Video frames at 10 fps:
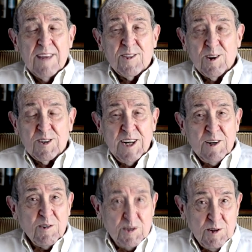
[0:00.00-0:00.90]

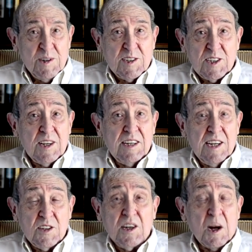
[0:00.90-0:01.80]
1302
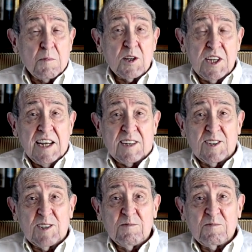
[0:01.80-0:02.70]
is a number 6.